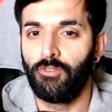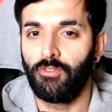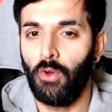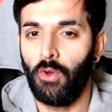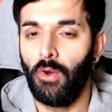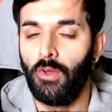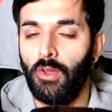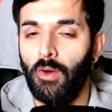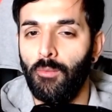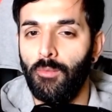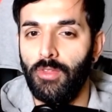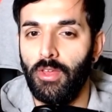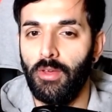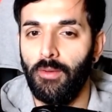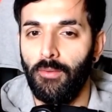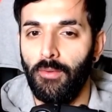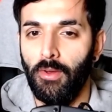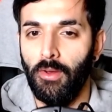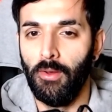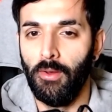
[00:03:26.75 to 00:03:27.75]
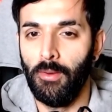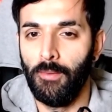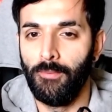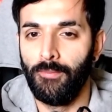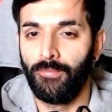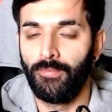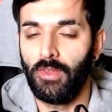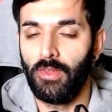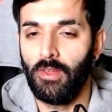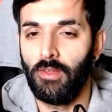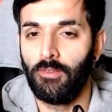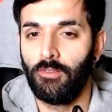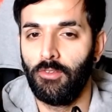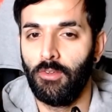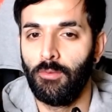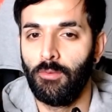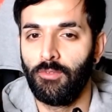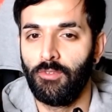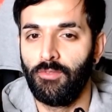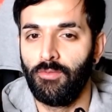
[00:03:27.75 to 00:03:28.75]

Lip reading: going on with it in terms of